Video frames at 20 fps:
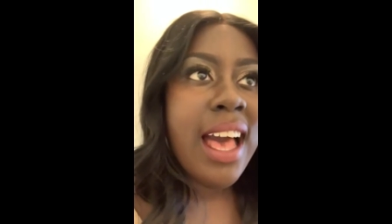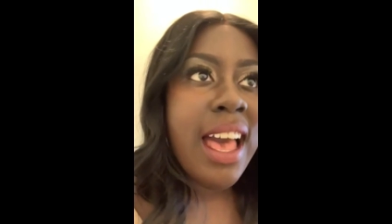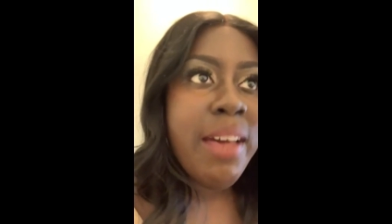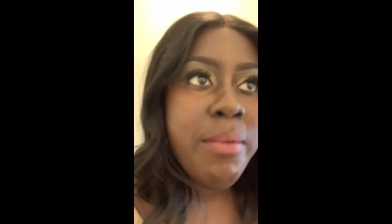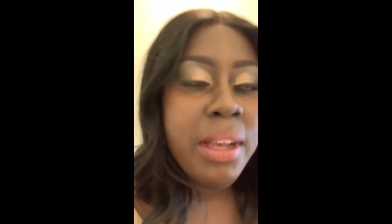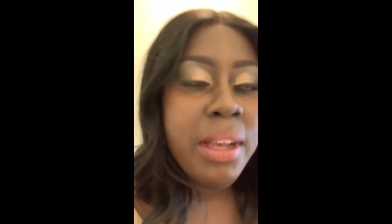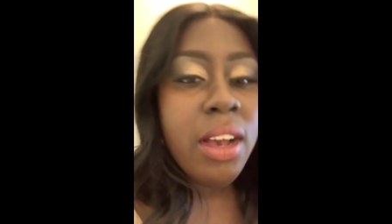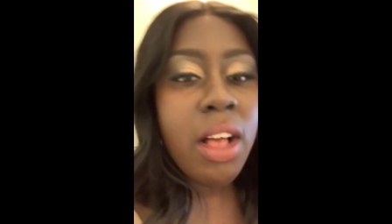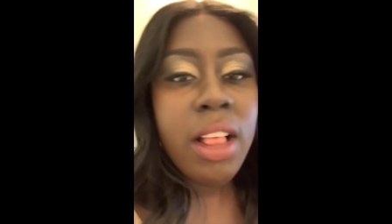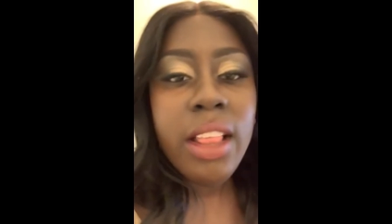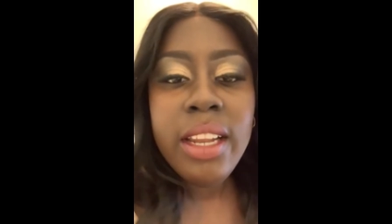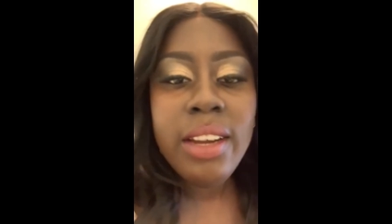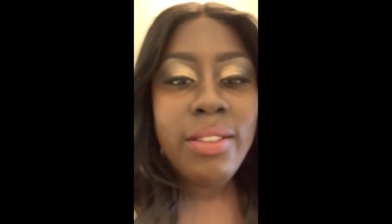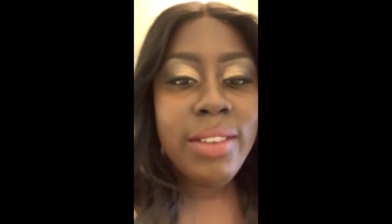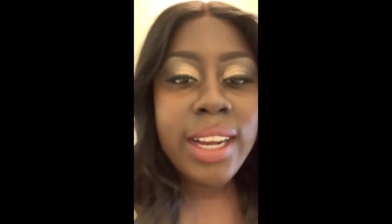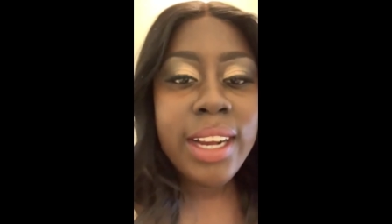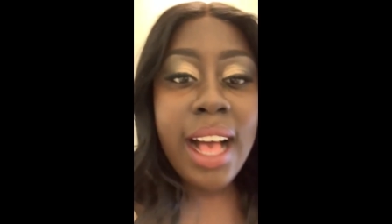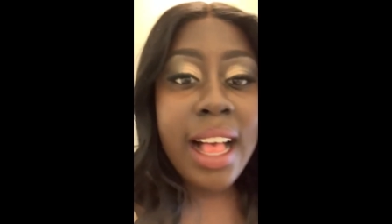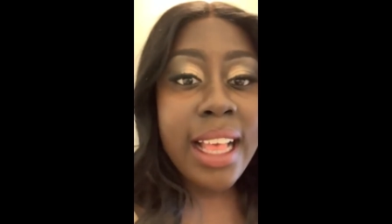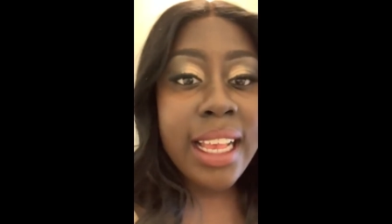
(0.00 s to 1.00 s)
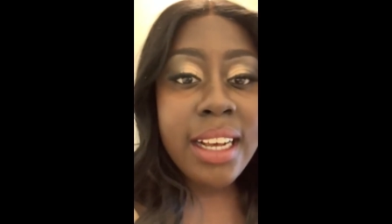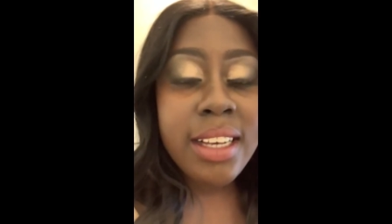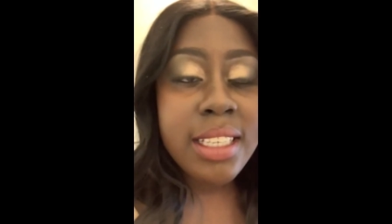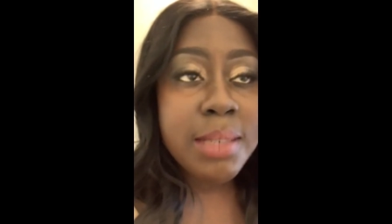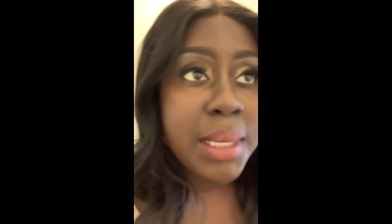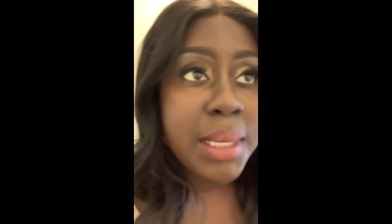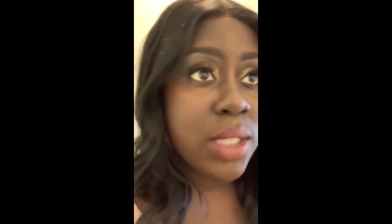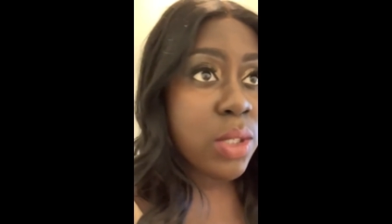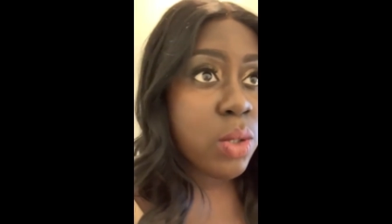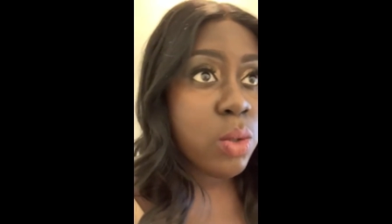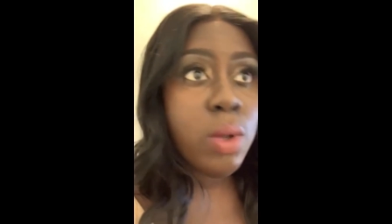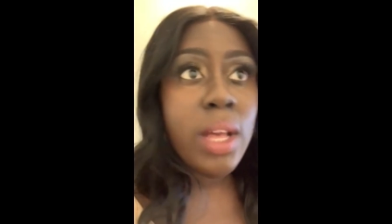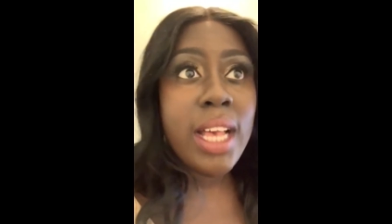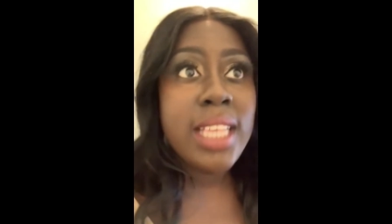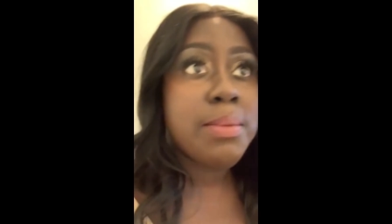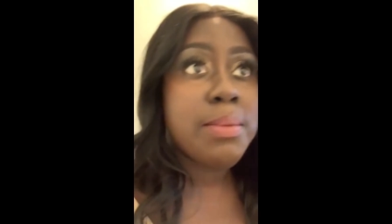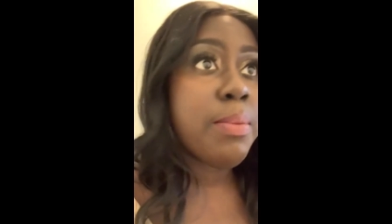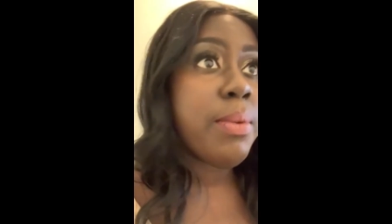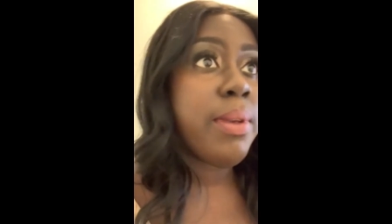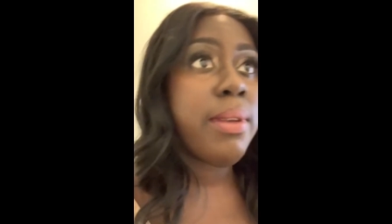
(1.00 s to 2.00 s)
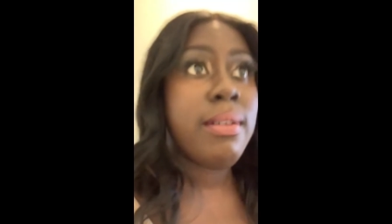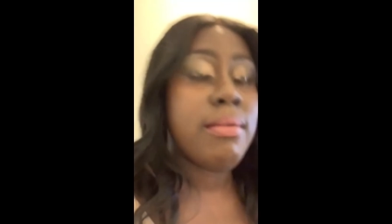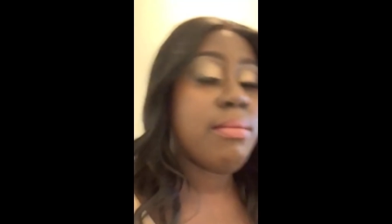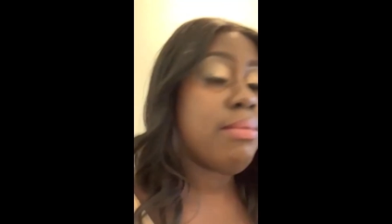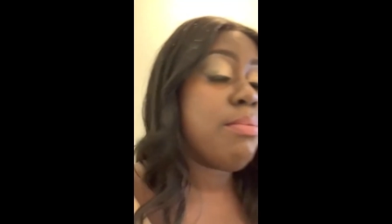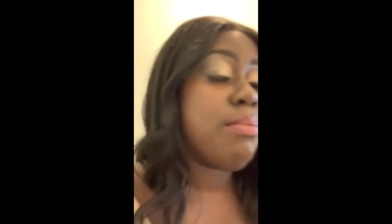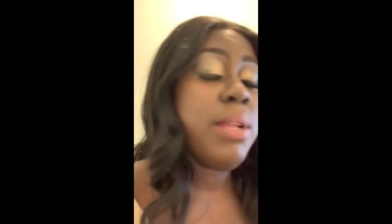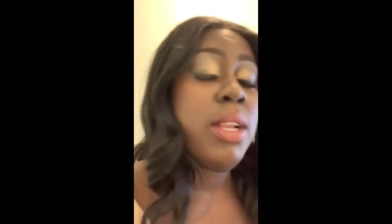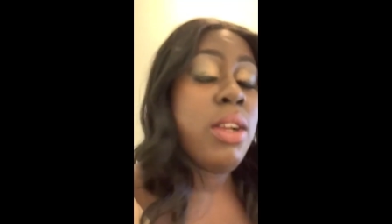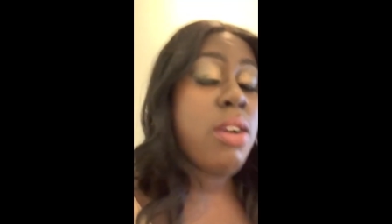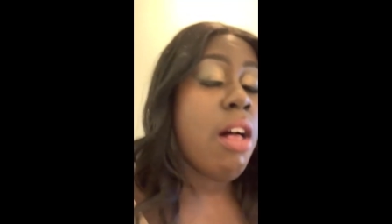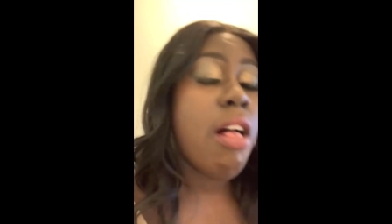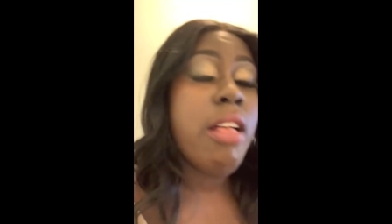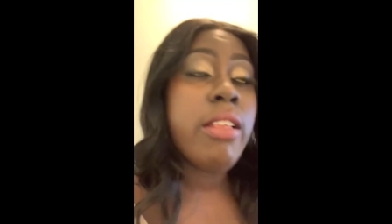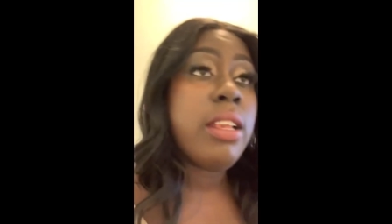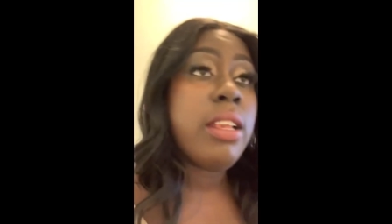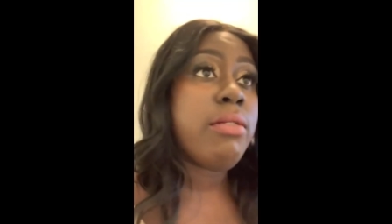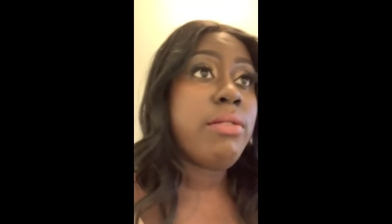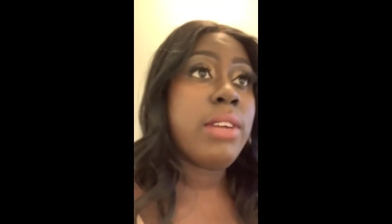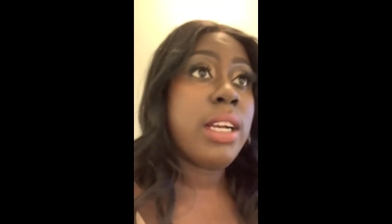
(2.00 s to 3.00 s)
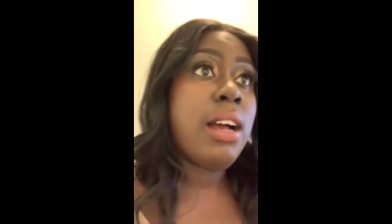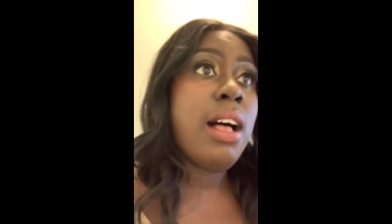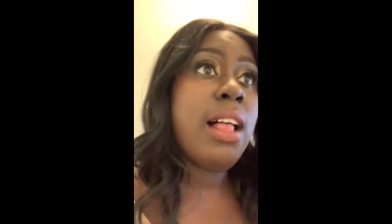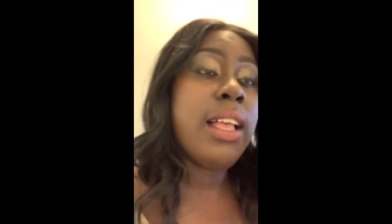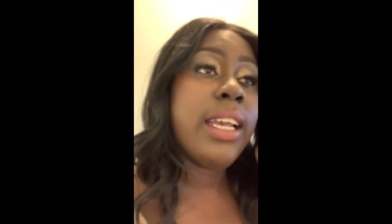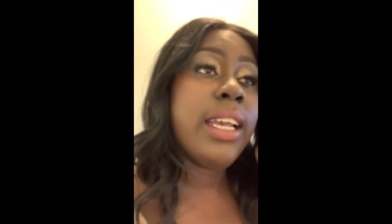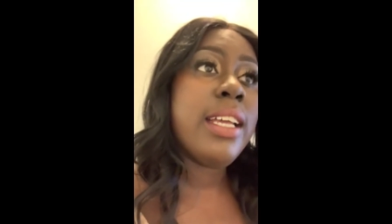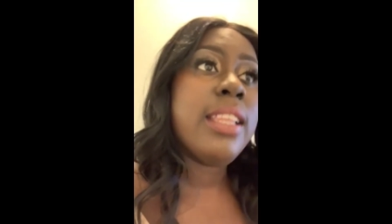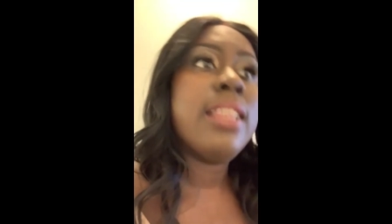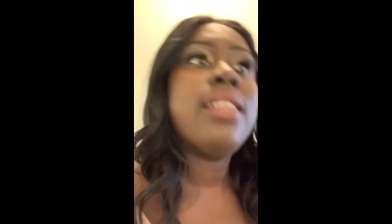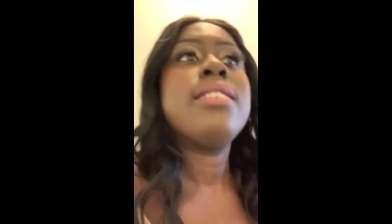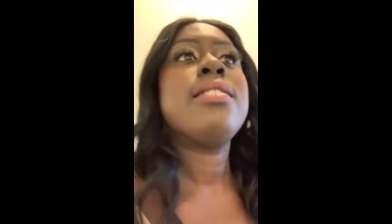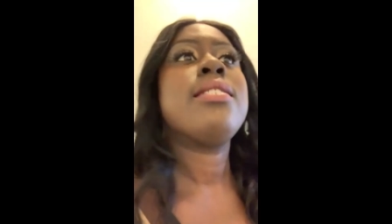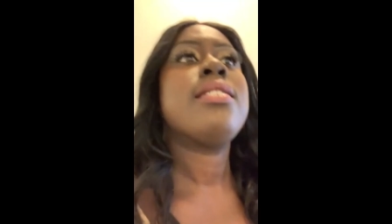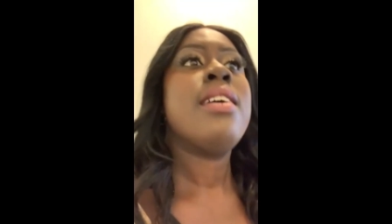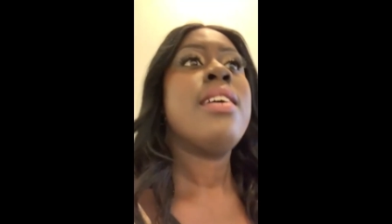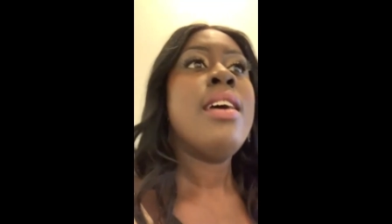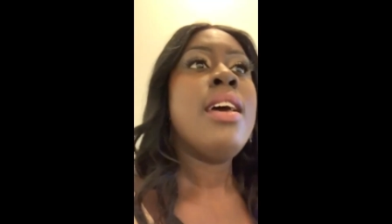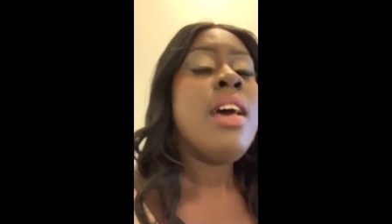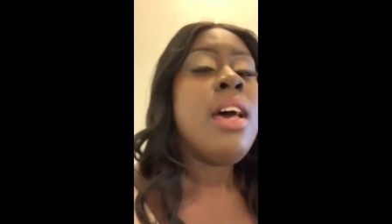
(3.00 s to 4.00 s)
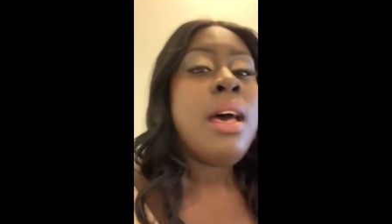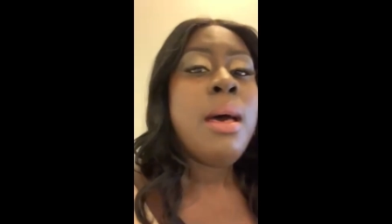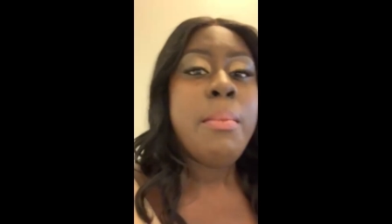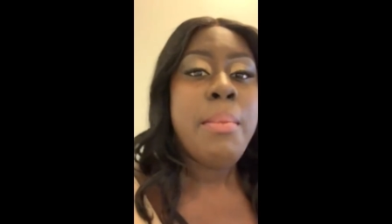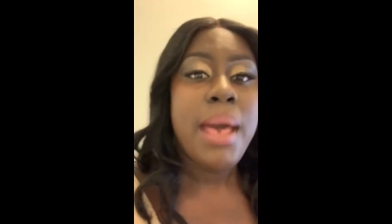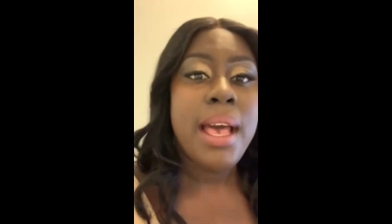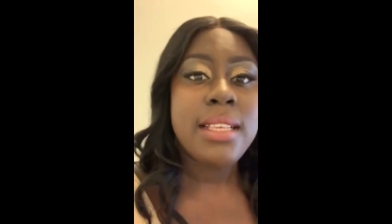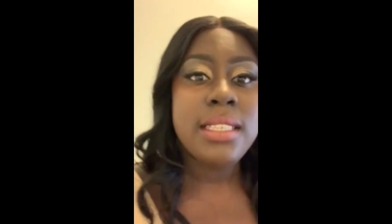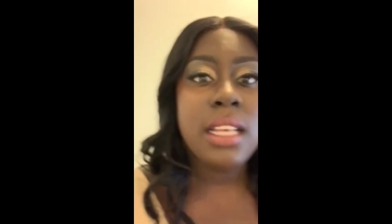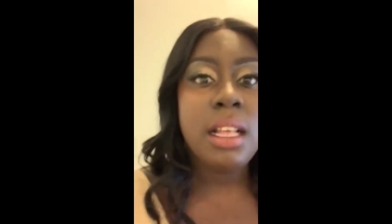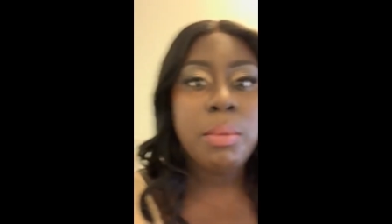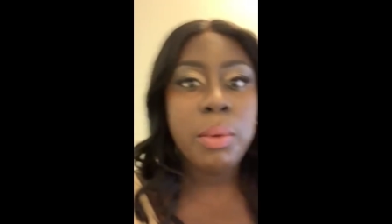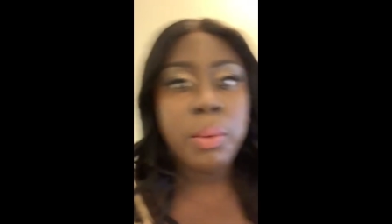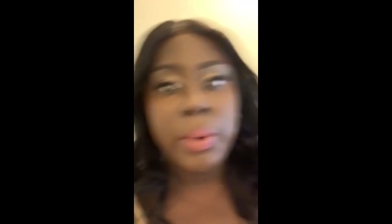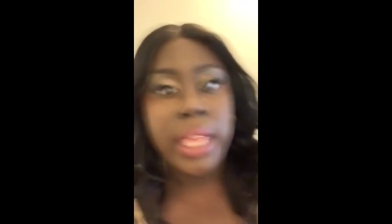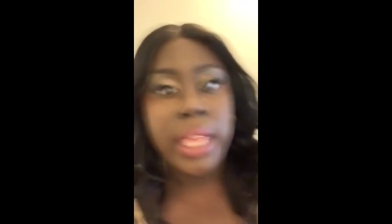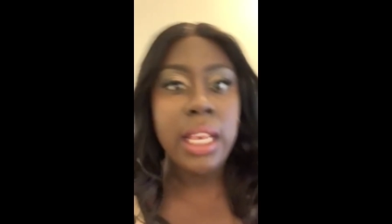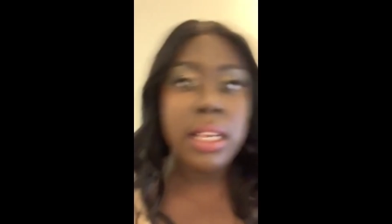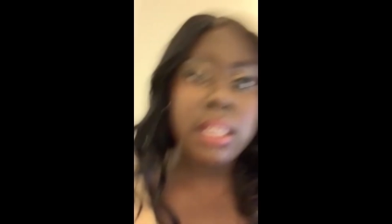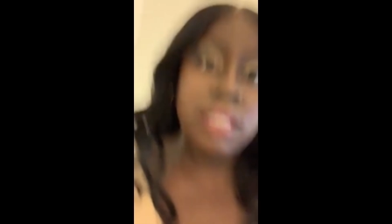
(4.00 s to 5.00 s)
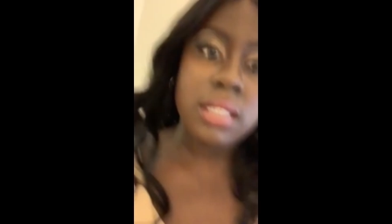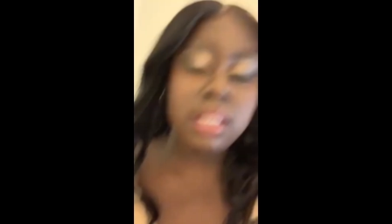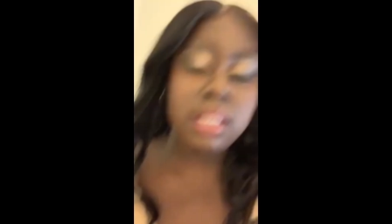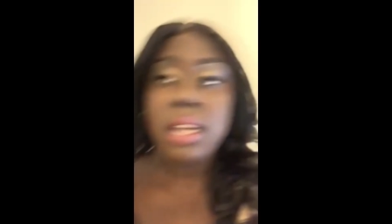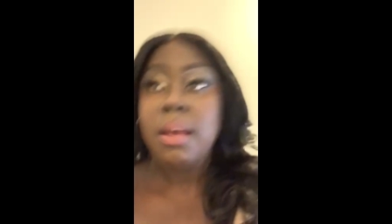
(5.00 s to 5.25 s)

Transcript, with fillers: I've been calling it regalia because my school has been calling it regalia this past couple weeks.